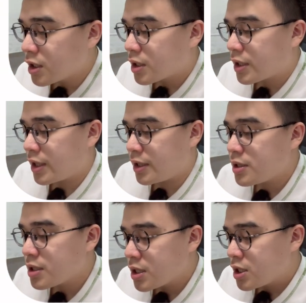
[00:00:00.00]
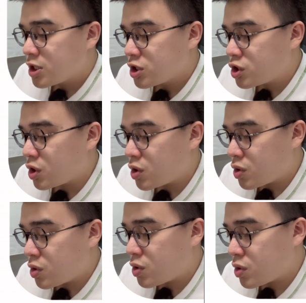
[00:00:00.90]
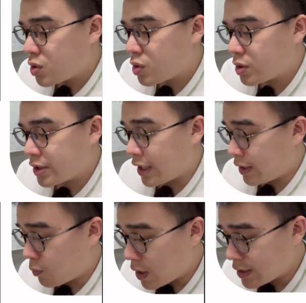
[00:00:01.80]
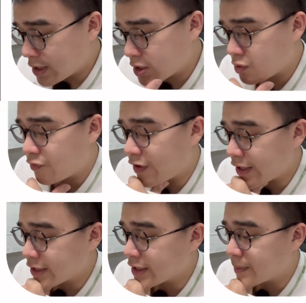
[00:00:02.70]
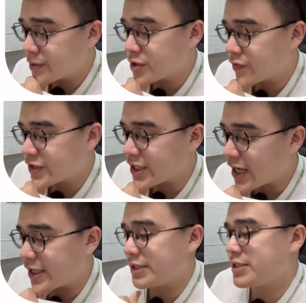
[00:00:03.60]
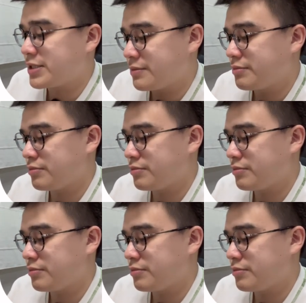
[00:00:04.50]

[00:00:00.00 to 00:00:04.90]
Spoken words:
Okay, so they want us to find the numbers of sides.